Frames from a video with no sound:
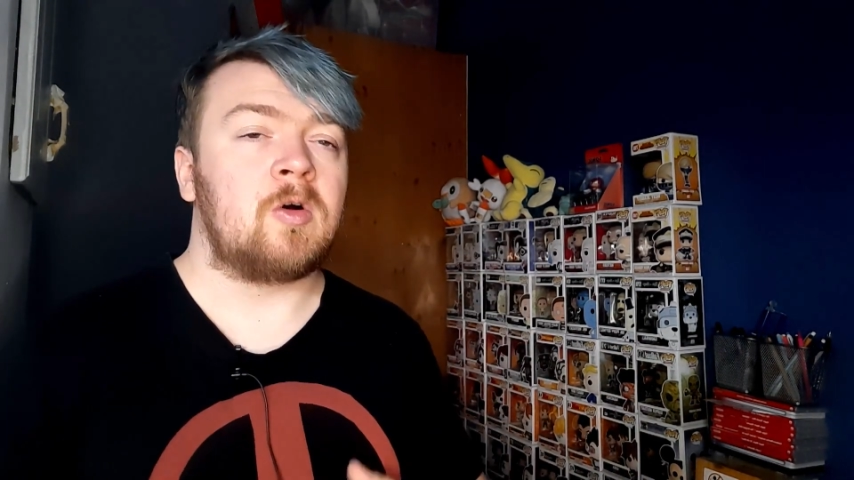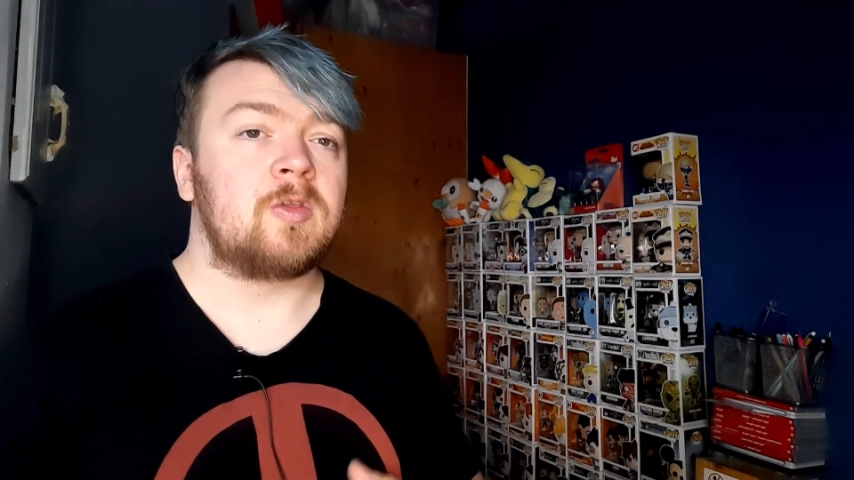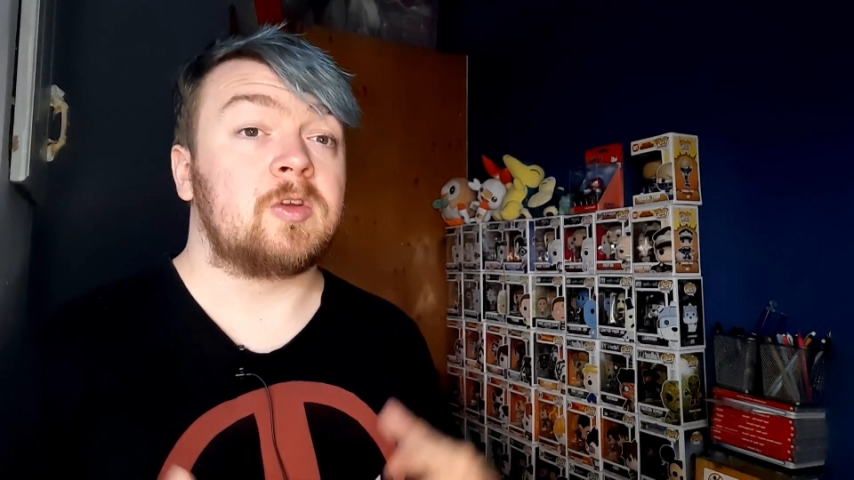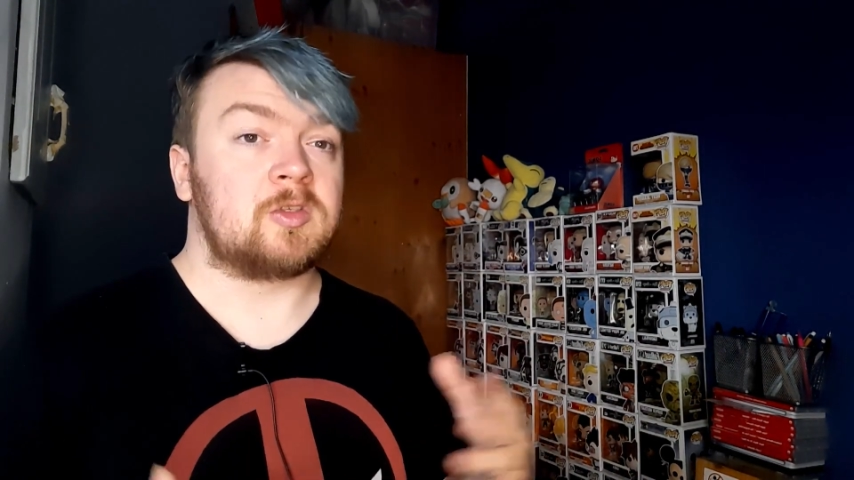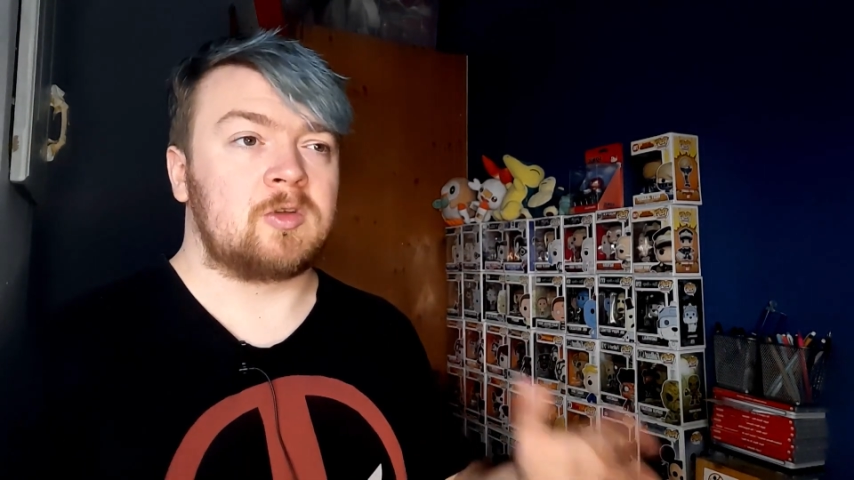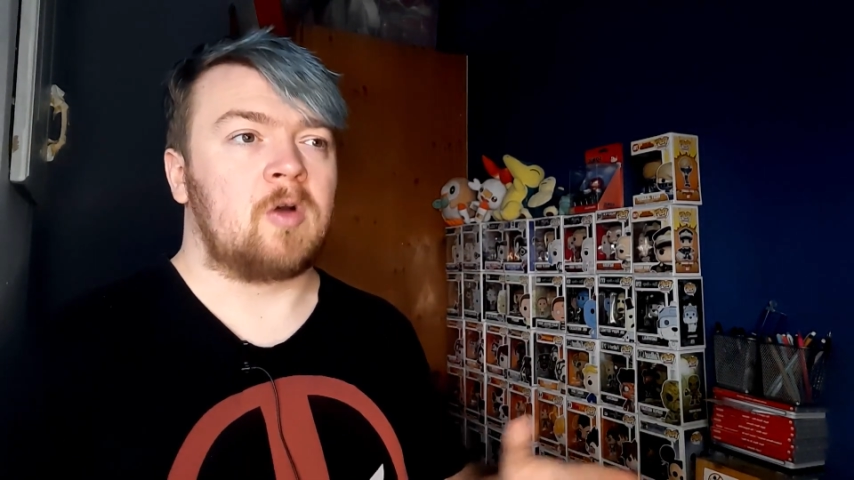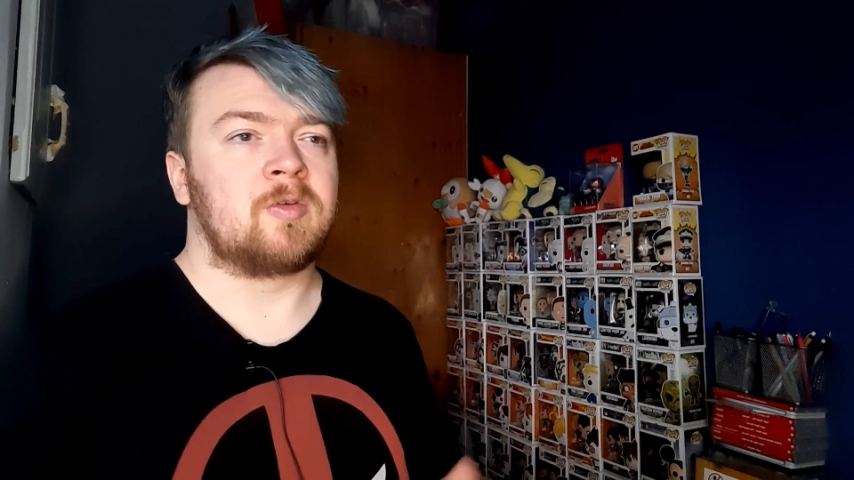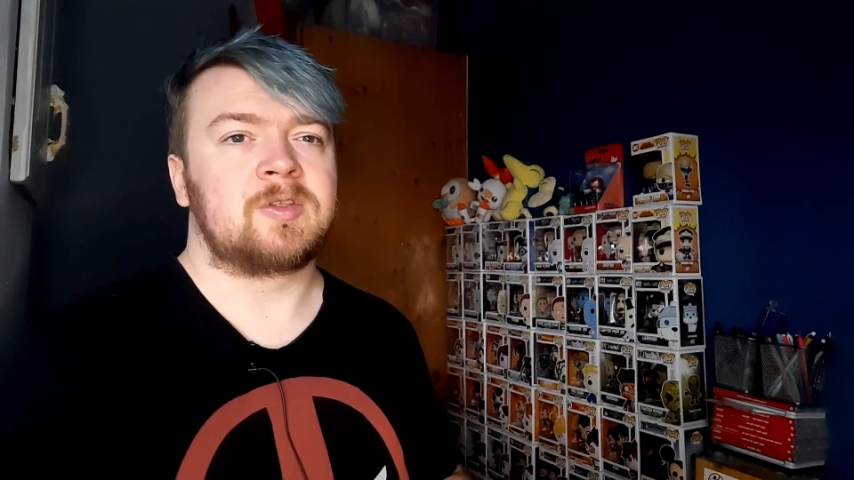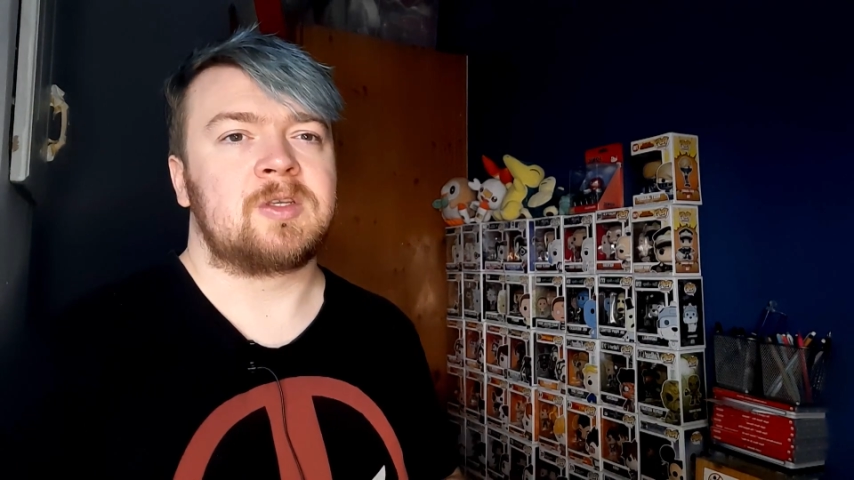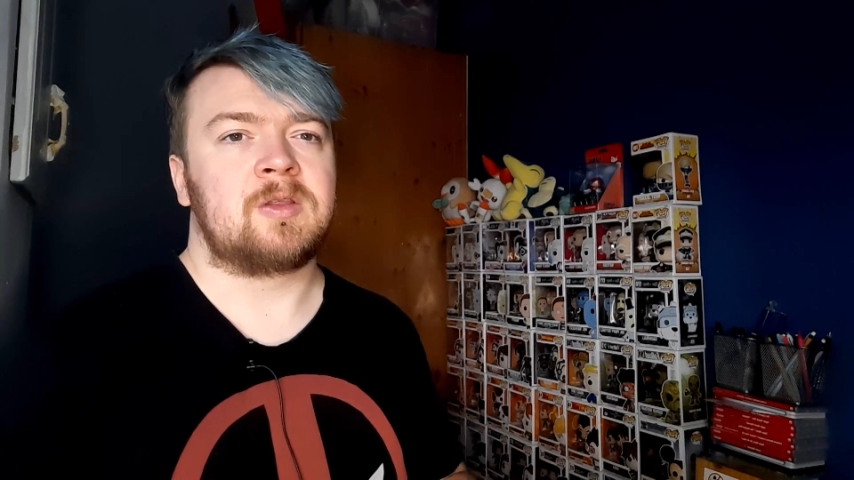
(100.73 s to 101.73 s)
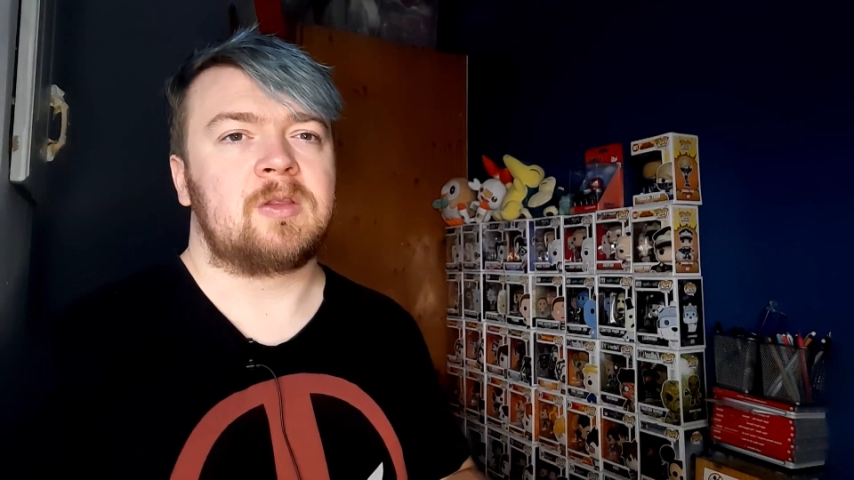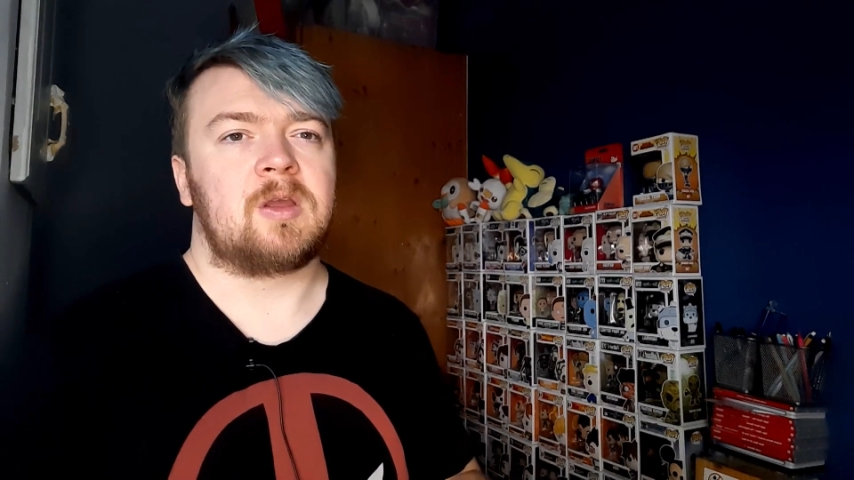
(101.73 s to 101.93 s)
other Saurons in